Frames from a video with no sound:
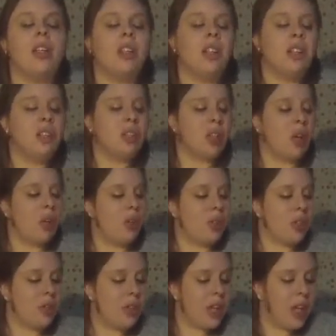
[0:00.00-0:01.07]
So
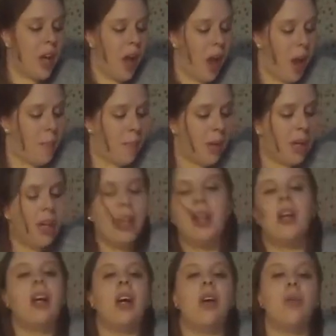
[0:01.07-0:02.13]
to recap,
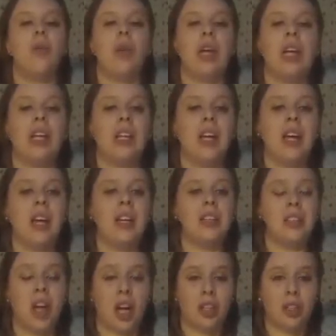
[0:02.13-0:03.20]
we did
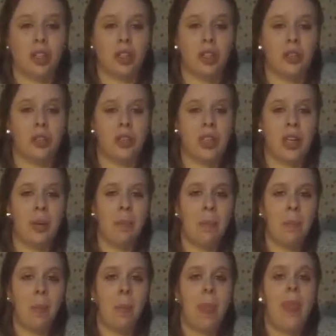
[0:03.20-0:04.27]
Dr. Seuss theme.
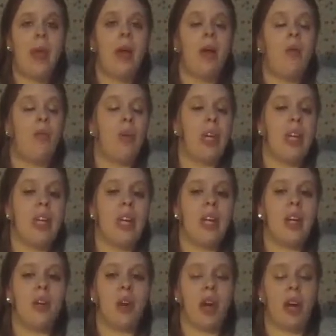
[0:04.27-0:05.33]
We did
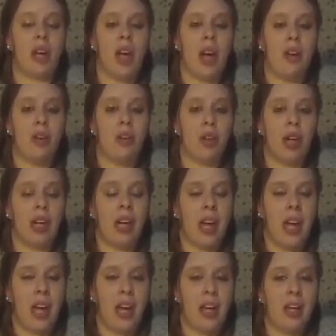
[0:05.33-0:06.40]
a Counting Green
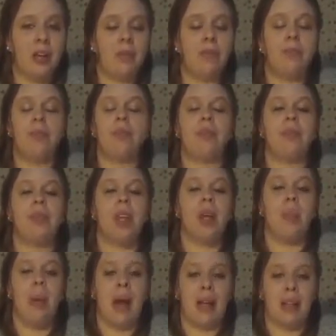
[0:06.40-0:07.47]
Egg
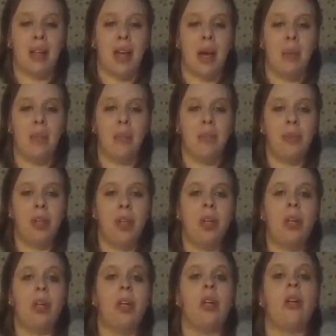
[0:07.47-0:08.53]
math game.
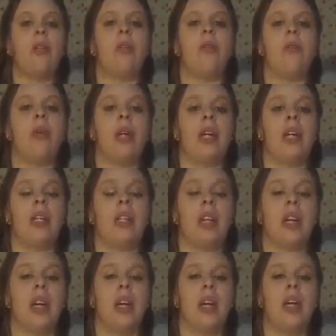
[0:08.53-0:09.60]
We
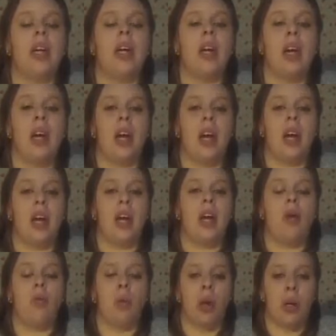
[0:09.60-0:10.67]
did a
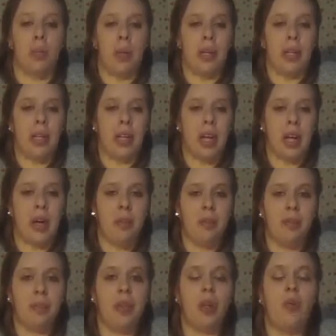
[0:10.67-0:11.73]
word building game,
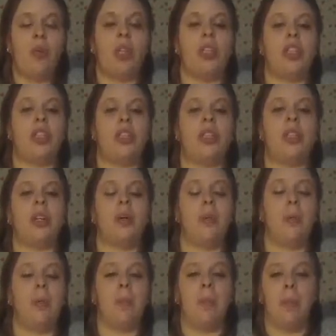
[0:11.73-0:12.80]
which is
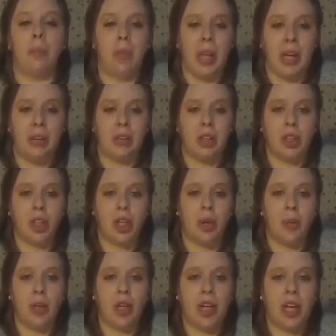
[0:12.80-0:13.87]
language and
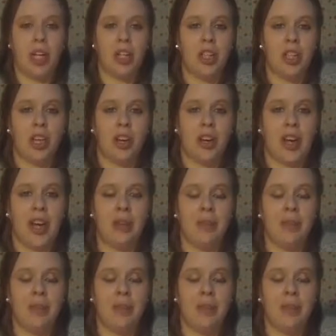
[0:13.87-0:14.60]
communication area.